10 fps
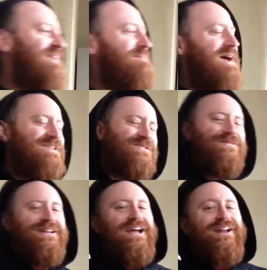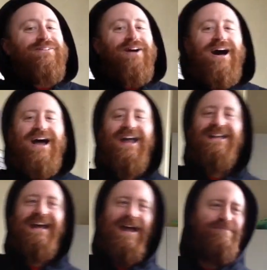Am I doing it right?
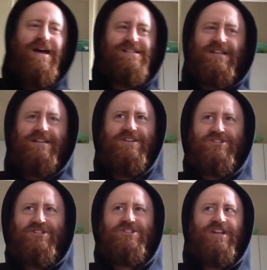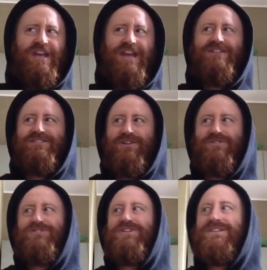And basically it's just a kit, so
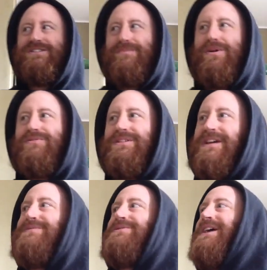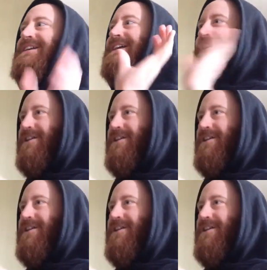it's just the malt extract,